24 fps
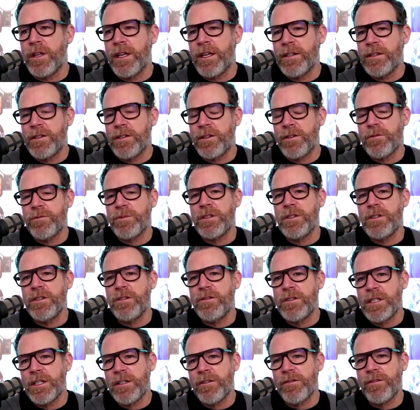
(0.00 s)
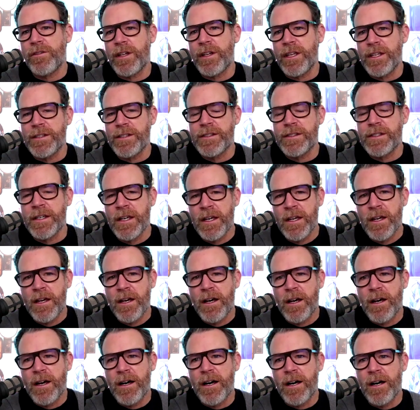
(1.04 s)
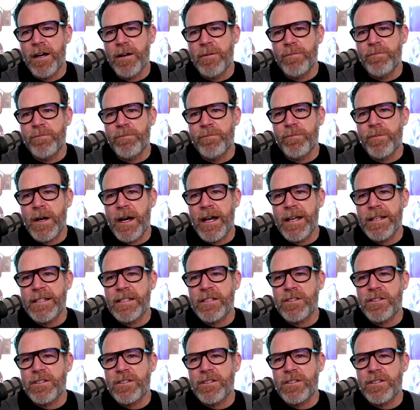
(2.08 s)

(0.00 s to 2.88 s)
In terms of the utilities, I